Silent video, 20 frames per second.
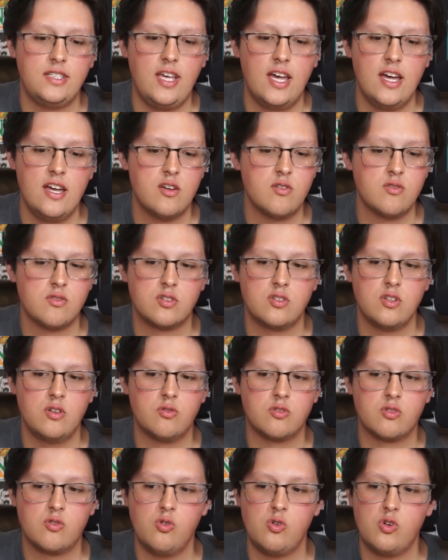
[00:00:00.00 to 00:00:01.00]

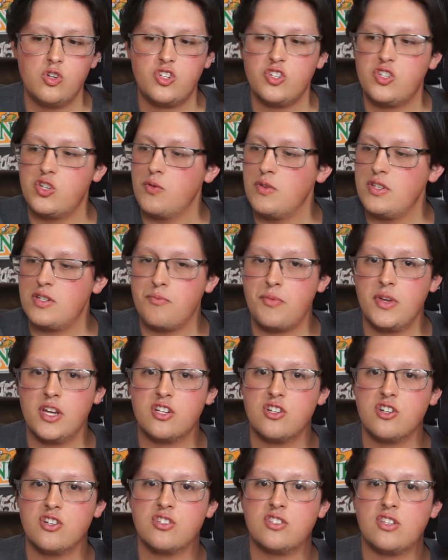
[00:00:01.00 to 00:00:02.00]
was cool. She showed me some
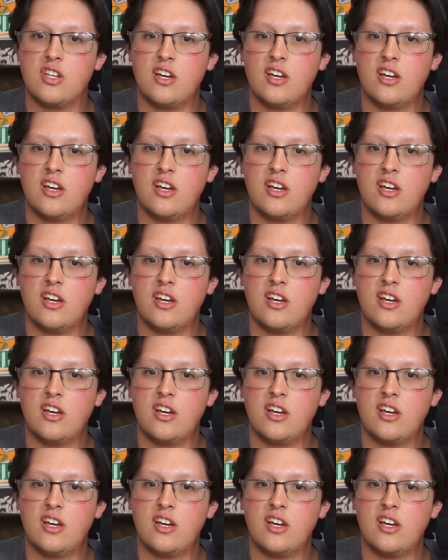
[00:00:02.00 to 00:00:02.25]
pictures.